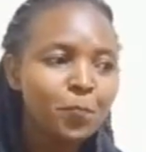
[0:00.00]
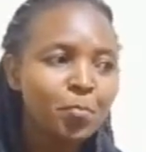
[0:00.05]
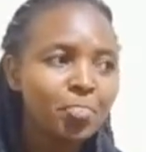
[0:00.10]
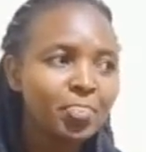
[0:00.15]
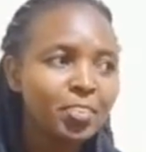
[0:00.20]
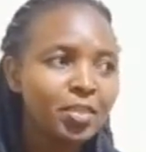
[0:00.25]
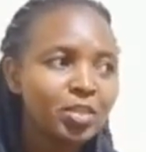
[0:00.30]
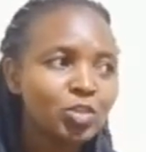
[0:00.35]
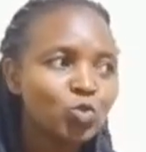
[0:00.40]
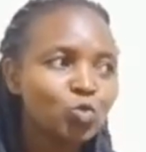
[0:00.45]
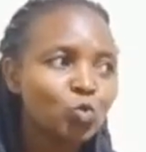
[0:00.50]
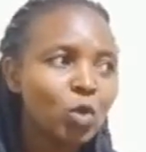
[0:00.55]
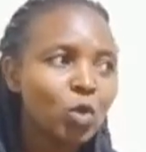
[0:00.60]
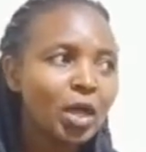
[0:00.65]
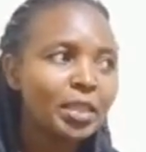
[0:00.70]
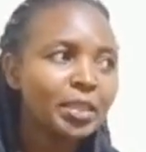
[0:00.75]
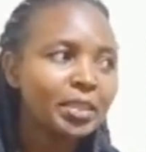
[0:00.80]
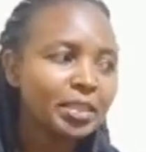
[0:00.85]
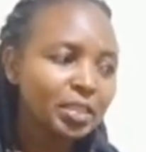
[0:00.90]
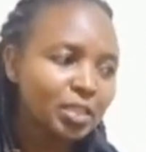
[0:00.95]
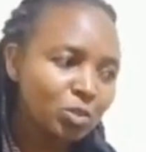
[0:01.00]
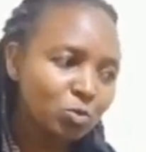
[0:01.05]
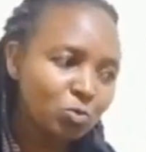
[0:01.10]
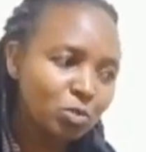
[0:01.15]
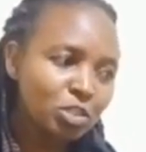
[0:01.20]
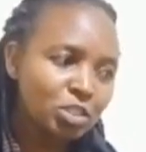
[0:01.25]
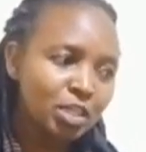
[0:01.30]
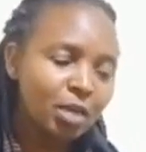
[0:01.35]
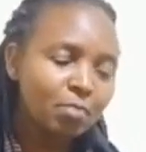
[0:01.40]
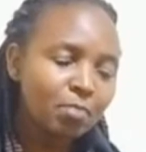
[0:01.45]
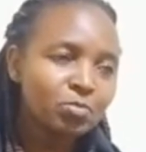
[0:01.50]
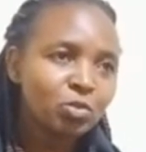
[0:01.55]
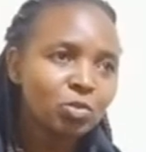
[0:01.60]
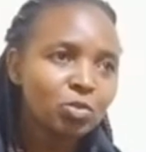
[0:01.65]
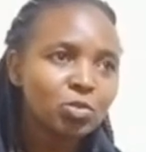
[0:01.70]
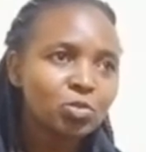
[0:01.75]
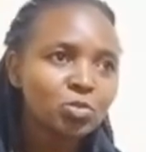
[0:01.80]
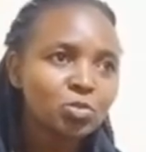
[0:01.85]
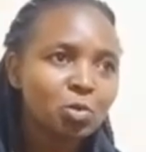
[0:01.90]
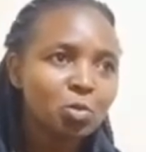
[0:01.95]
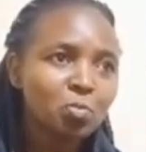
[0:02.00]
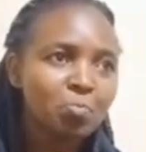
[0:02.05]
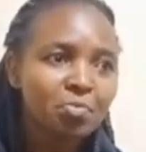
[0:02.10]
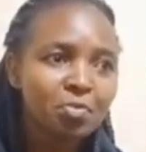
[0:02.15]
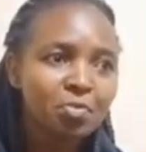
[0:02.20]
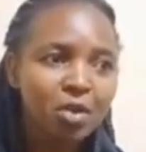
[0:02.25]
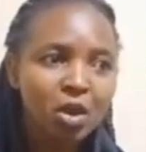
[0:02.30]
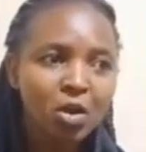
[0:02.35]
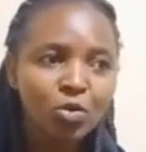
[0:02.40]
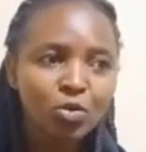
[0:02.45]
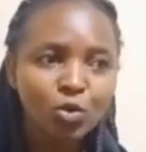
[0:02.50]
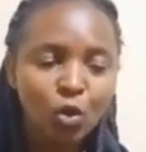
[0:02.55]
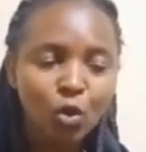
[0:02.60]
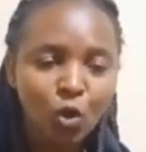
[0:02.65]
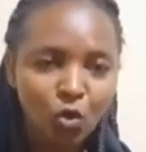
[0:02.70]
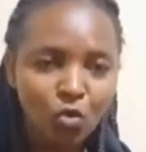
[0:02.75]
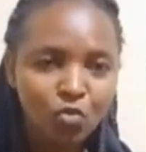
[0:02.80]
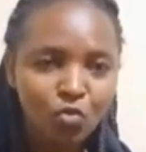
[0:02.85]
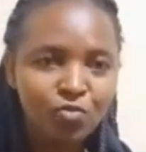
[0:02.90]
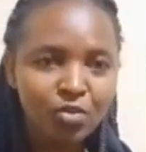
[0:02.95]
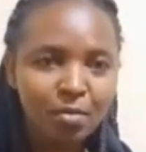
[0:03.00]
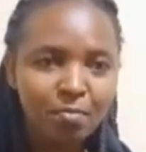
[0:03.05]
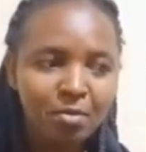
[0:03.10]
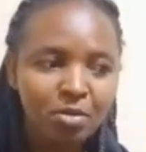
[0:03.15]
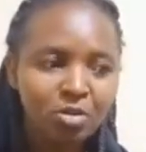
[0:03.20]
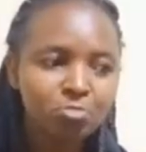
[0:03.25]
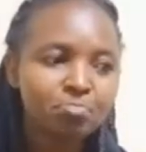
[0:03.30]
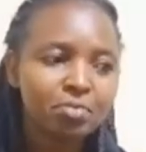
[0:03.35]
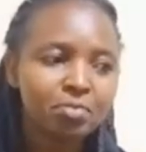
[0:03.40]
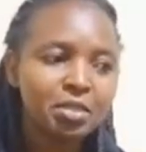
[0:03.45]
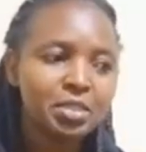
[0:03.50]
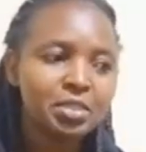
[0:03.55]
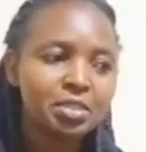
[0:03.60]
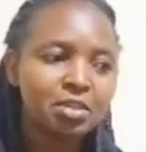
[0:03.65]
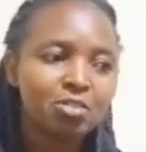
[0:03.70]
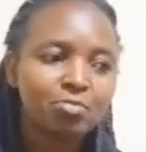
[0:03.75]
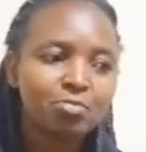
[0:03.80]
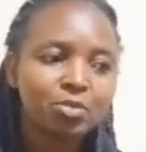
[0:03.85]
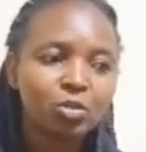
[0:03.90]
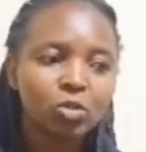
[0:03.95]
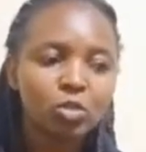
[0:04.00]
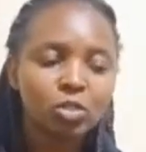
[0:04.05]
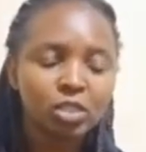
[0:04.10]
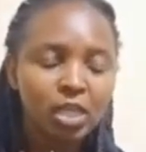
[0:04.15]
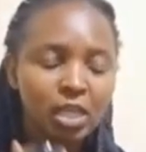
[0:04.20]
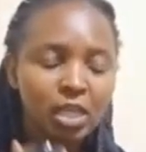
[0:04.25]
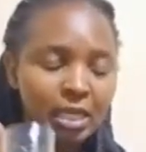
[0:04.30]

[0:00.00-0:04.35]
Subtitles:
there's one thing which I'm not so proud of about myself, because